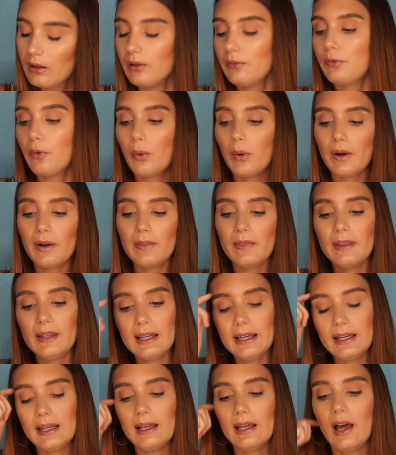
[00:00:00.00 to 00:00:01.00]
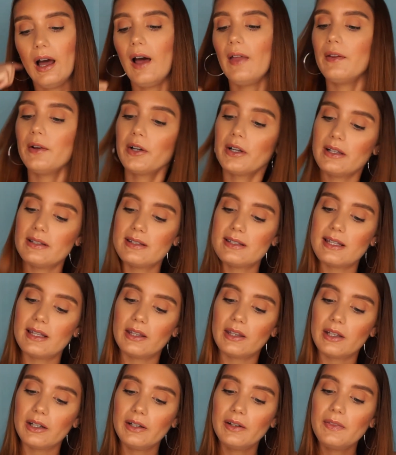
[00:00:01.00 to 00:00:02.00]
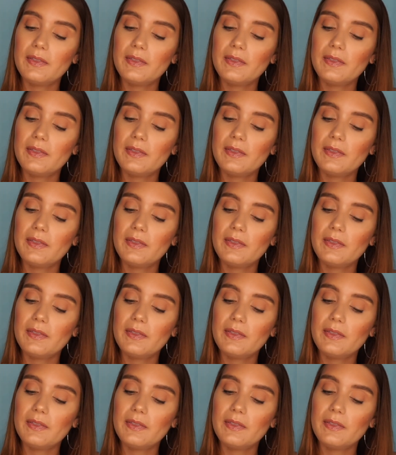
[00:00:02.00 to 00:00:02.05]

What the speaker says: For the other concealer,